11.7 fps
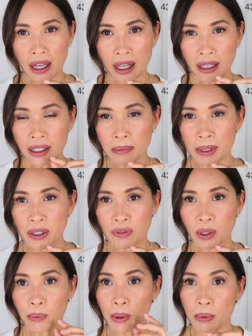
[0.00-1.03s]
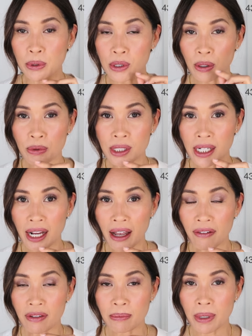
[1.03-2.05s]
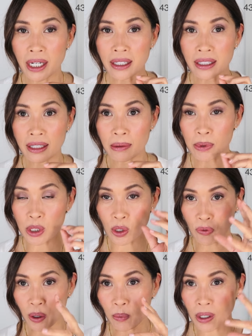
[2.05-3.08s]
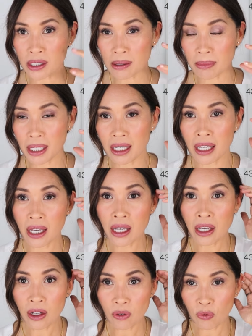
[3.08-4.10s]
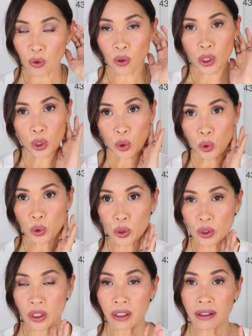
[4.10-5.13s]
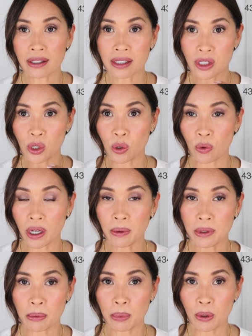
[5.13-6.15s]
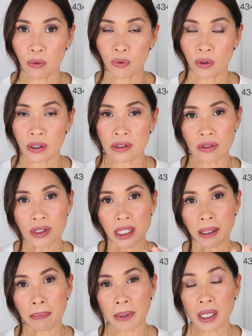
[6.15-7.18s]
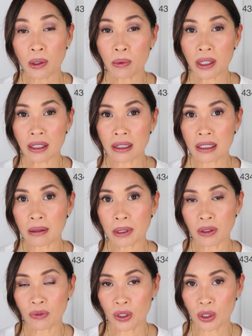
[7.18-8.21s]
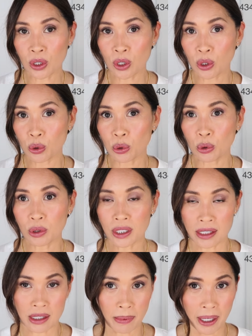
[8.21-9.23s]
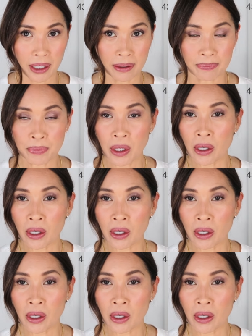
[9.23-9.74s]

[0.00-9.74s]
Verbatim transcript: a little bit of the purple tones that I have in my lips. So if I want something for a cooler look, this is a great one to pull for. So it's like pink with a little bit of a coolness about it.